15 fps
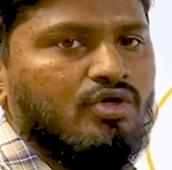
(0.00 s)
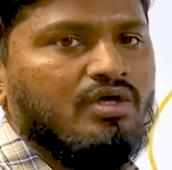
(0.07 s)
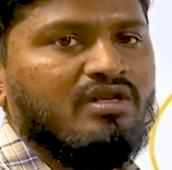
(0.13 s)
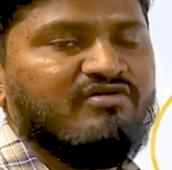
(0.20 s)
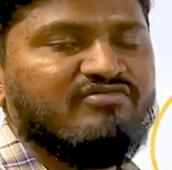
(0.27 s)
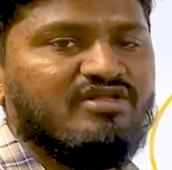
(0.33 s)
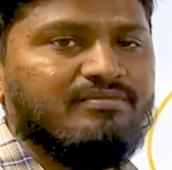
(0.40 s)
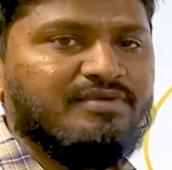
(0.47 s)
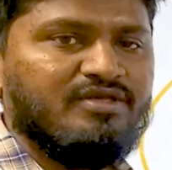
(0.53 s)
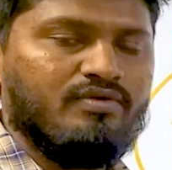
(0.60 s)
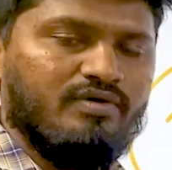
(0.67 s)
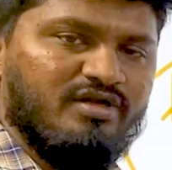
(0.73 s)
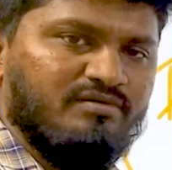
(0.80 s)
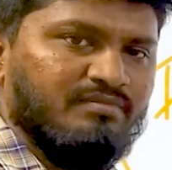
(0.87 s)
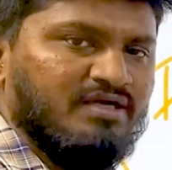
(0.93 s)
all of them
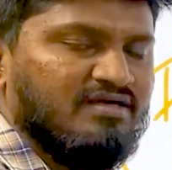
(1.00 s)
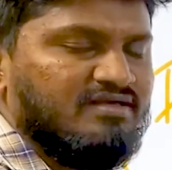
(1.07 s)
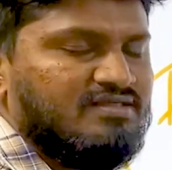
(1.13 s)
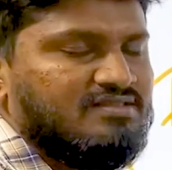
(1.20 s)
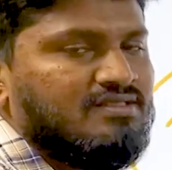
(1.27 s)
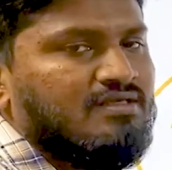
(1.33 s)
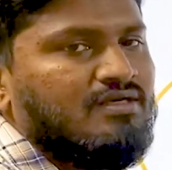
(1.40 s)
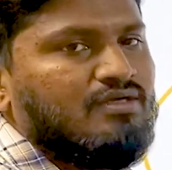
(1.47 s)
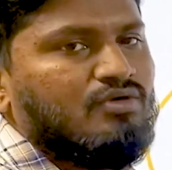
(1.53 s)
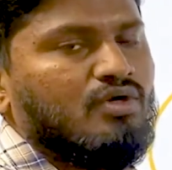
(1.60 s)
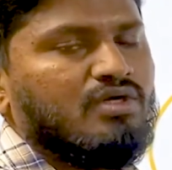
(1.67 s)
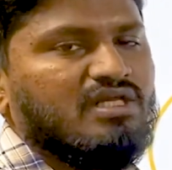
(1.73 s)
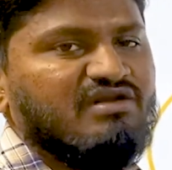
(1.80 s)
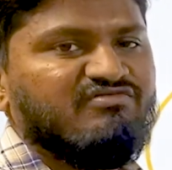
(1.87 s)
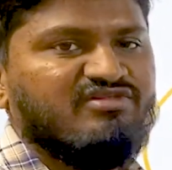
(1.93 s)
involved in murders.
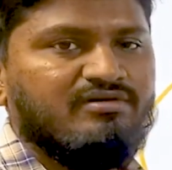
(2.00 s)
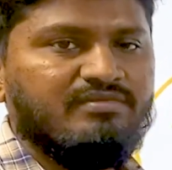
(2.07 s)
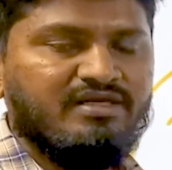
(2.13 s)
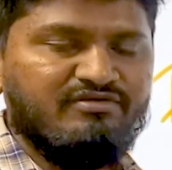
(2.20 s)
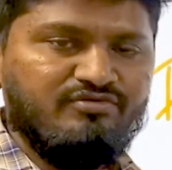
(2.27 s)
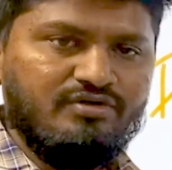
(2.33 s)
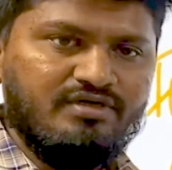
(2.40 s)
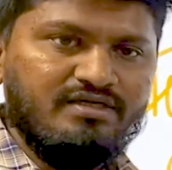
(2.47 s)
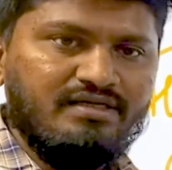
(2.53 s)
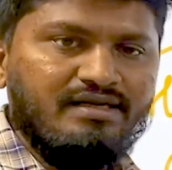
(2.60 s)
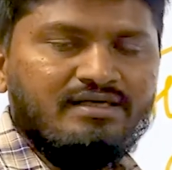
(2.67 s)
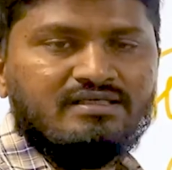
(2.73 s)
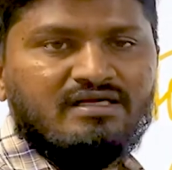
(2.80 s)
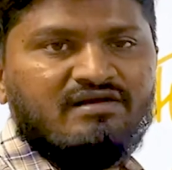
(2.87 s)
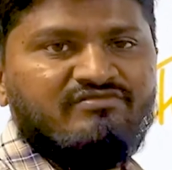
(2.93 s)
Not all of them are involved in
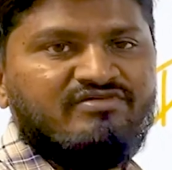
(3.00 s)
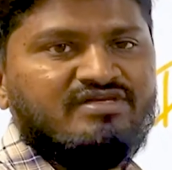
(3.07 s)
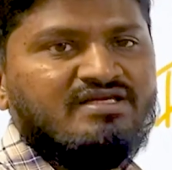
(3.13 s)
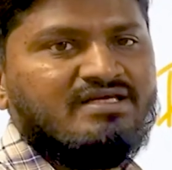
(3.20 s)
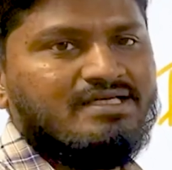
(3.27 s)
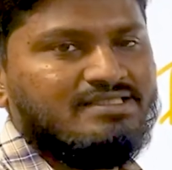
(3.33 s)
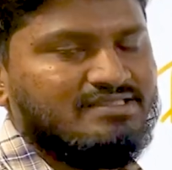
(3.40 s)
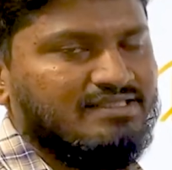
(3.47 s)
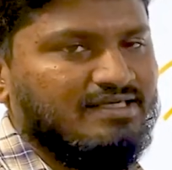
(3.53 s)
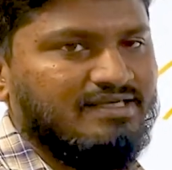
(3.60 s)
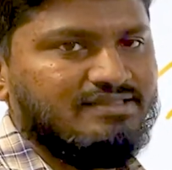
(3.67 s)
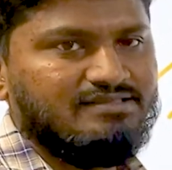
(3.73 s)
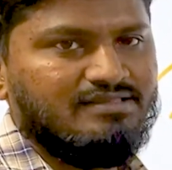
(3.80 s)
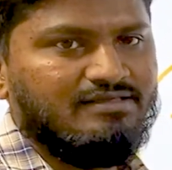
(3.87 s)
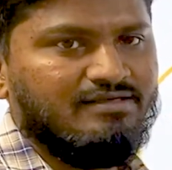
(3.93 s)
drug trafficking, etc.,
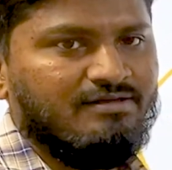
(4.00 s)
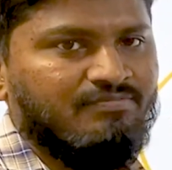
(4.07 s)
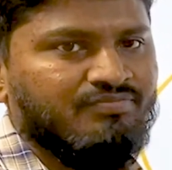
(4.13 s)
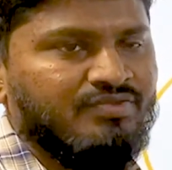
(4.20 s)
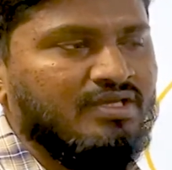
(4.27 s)
etc.